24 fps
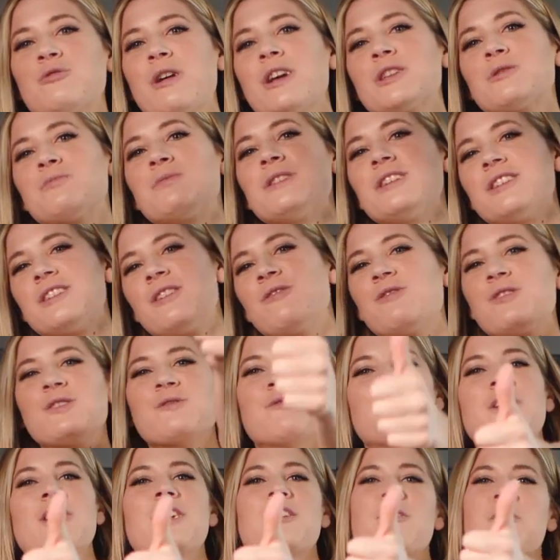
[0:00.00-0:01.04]
recipe, give this
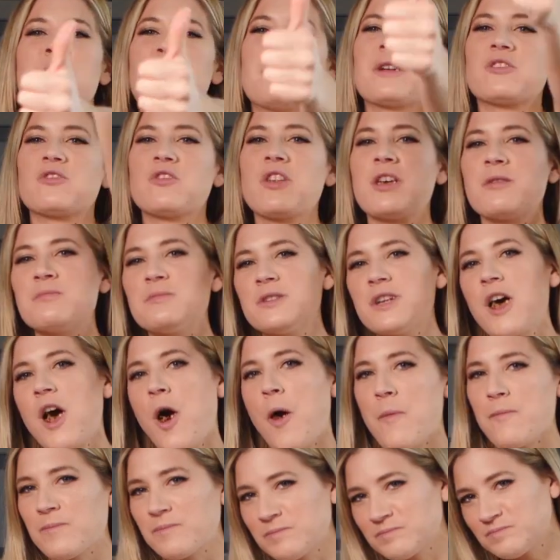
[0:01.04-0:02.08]
video a big thumbs
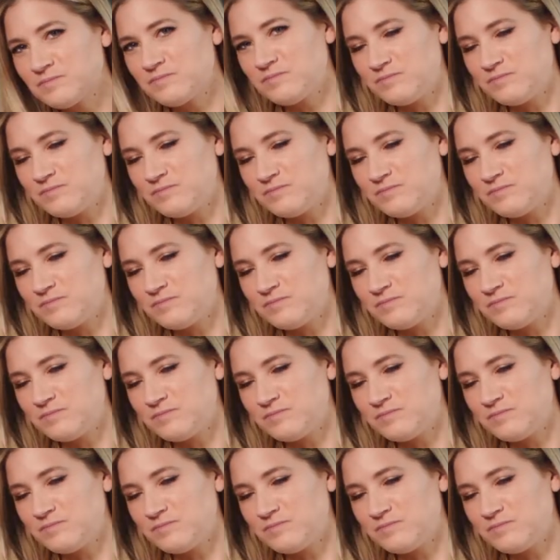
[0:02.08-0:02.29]
up.